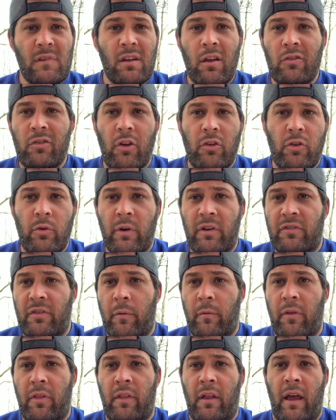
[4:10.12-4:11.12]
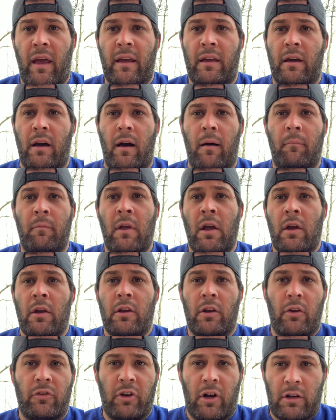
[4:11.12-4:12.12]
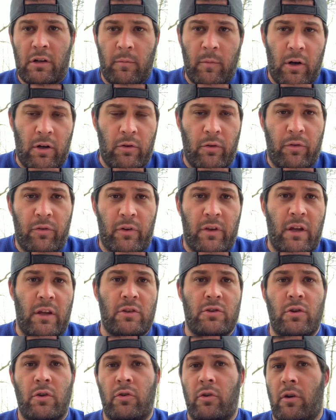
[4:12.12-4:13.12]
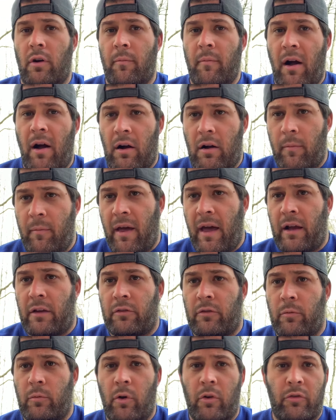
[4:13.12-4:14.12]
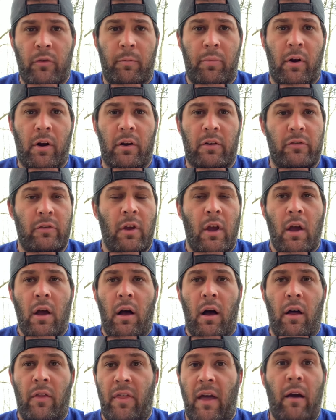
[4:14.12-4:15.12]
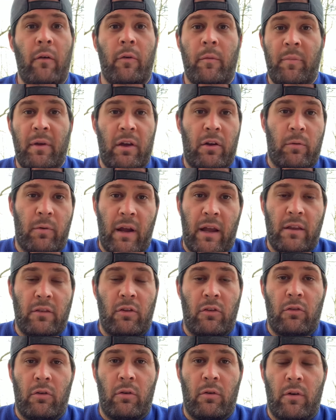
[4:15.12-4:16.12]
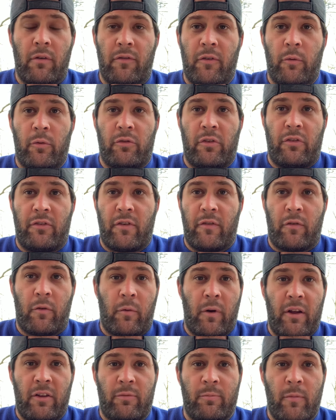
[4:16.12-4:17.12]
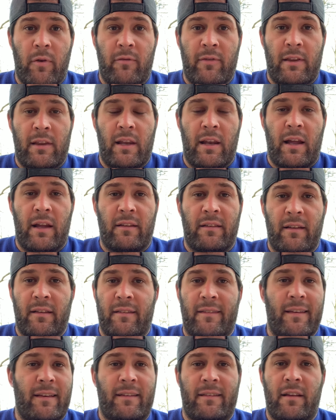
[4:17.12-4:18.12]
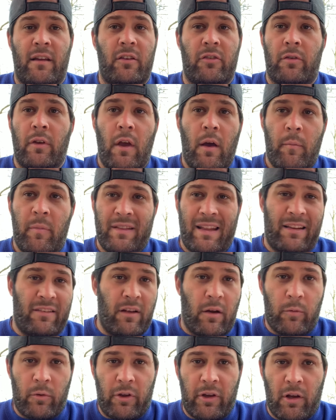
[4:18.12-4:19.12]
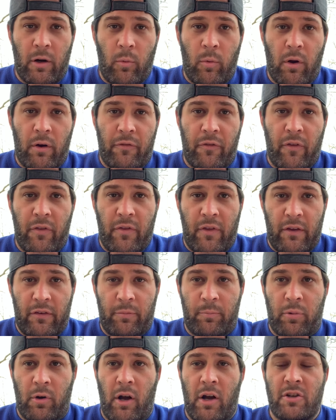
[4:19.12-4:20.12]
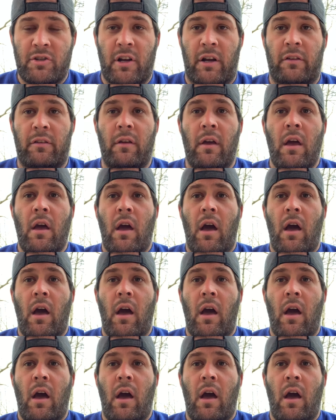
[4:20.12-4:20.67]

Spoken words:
So doing someone like, Dr. Martin Luther King Jr. or Malcolm X or Rosa Parks, that would be great to do if it was the civil rights movement in the 1960s, but that's not really going to work for this project.